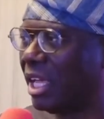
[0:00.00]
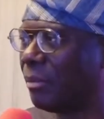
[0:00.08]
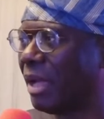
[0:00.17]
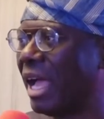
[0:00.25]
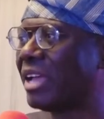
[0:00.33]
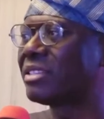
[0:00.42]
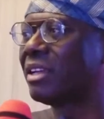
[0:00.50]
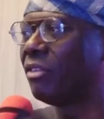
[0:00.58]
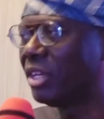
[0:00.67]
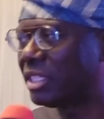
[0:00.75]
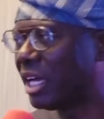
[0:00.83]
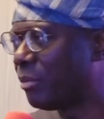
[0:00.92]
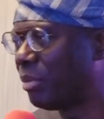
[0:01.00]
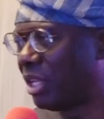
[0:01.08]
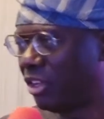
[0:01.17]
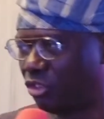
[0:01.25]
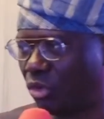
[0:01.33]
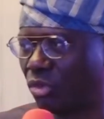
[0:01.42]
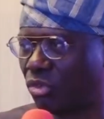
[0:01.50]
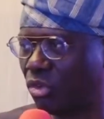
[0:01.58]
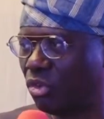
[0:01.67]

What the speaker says: them has greater implications.